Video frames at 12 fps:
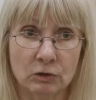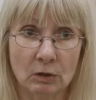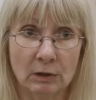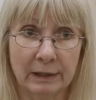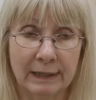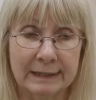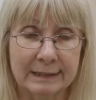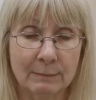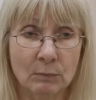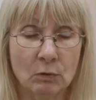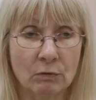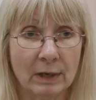Journaling is
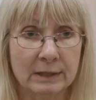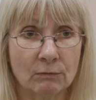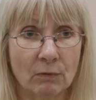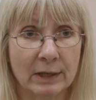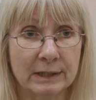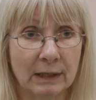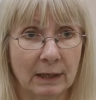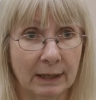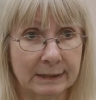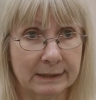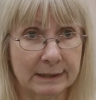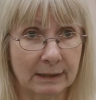simple creative writing
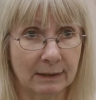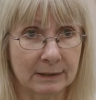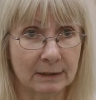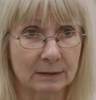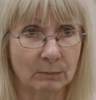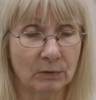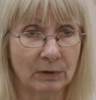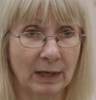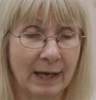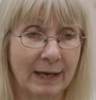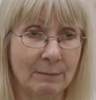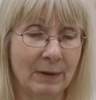exercises, but the
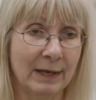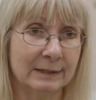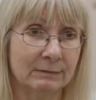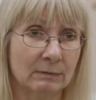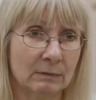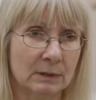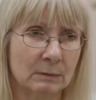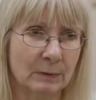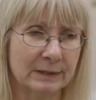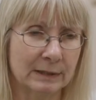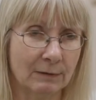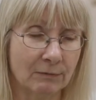aim is
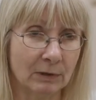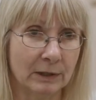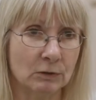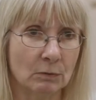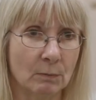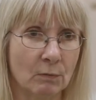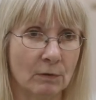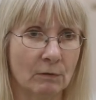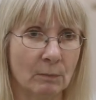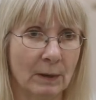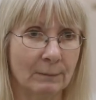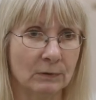specifically to
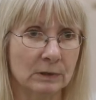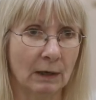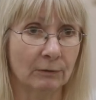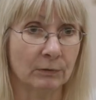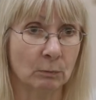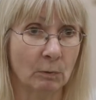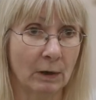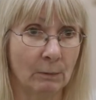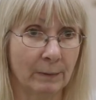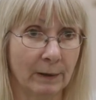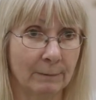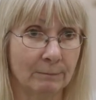improve people's health and
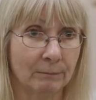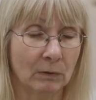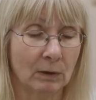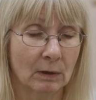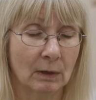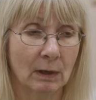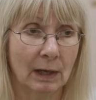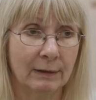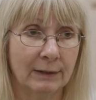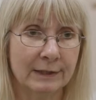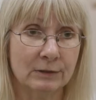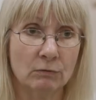well-being. And this